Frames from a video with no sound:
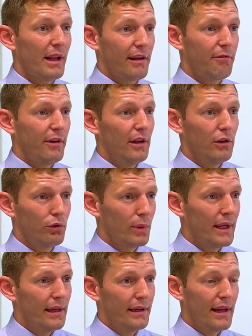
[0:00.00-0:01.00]
playing field as
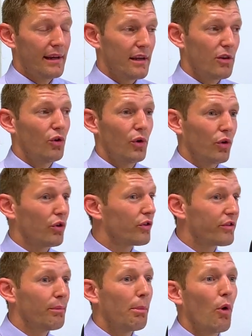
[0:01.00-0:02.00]
well, and that
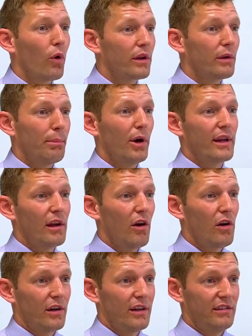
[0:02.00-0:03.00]
you're supported by the
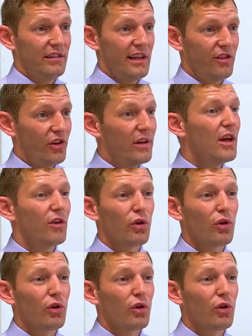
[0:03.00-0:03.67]
organisation.